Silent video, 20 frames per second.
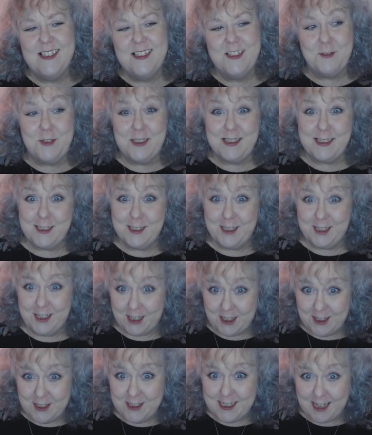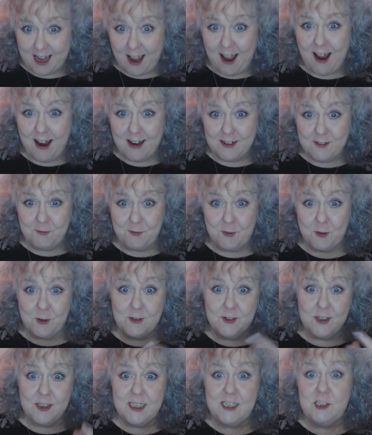So it's a good card
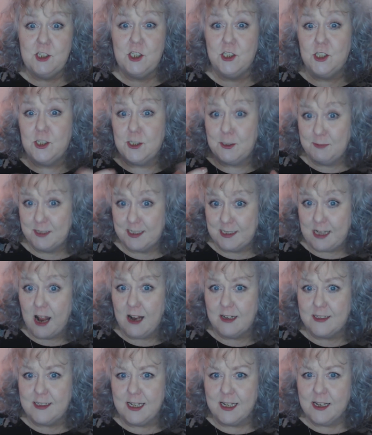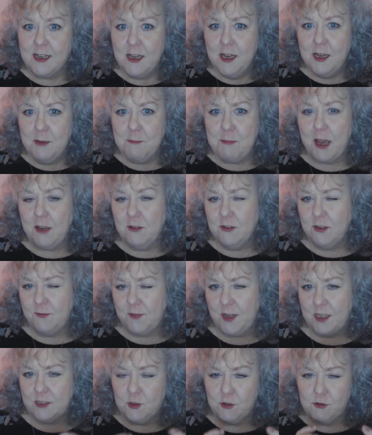for relationships starting, but out
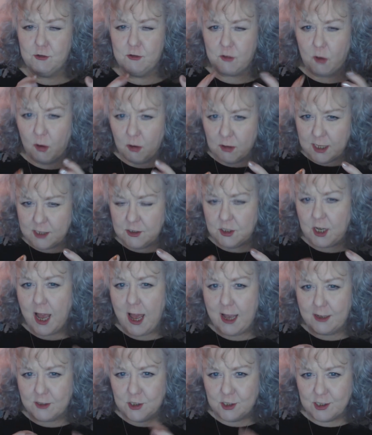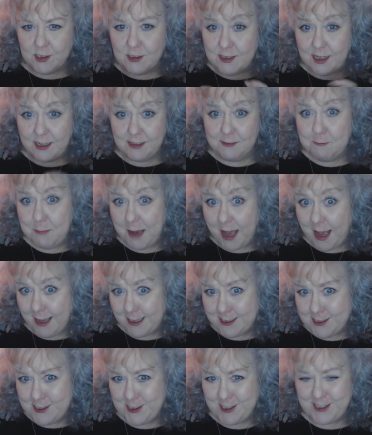of a strong attraction and
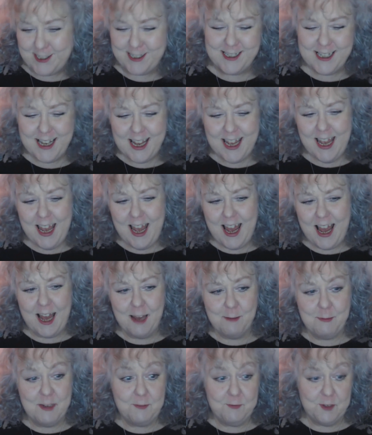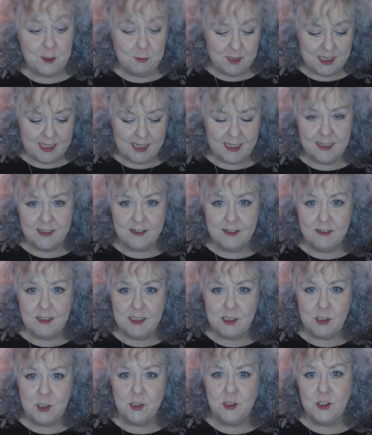passion. If you're within a
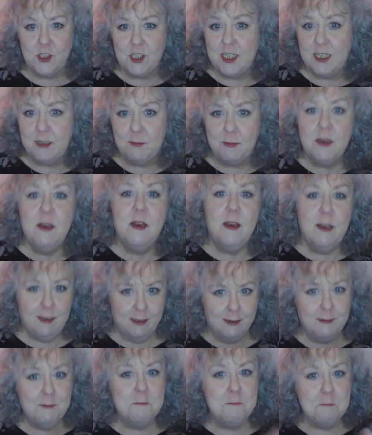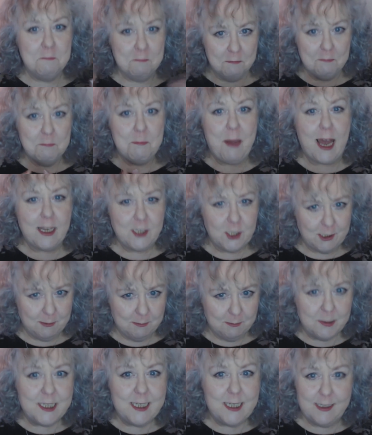relationship,
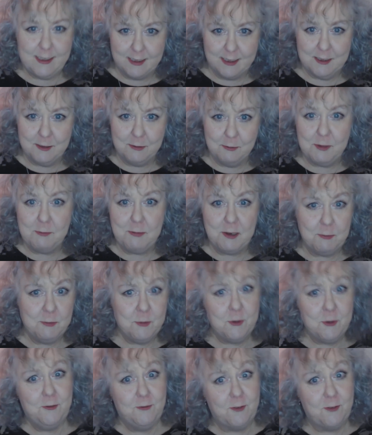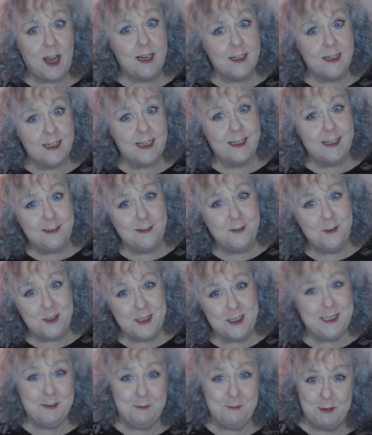passion, please, wee bit more fire
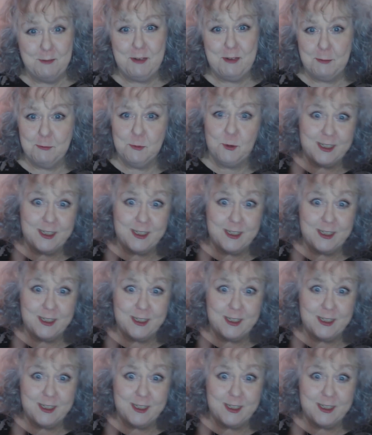energy, wee bit